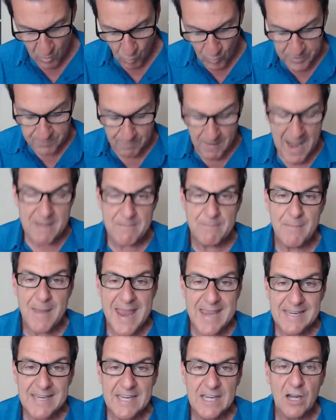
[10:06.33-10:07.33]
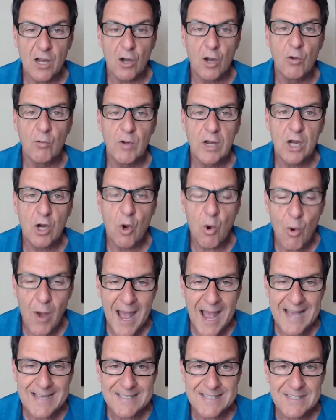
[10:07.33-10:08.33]
with by making a
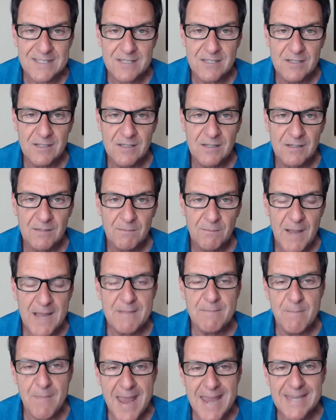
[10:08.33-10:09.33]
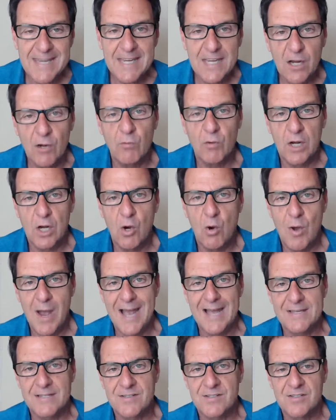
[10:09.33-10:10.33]
request, by making a
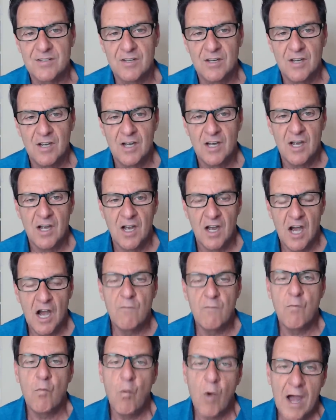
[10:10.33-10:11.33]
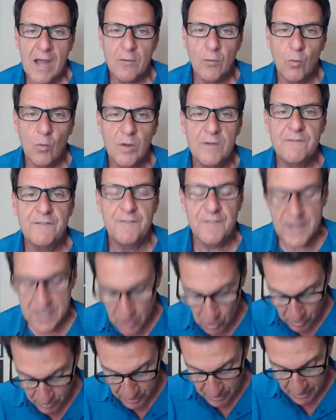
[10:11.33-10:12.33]
request of what would
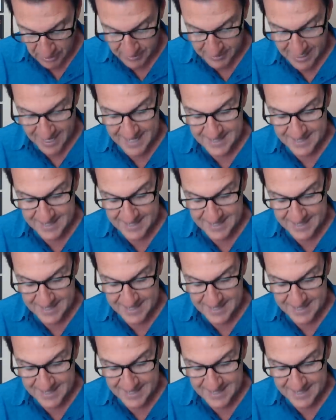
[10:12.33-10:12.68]
feel good.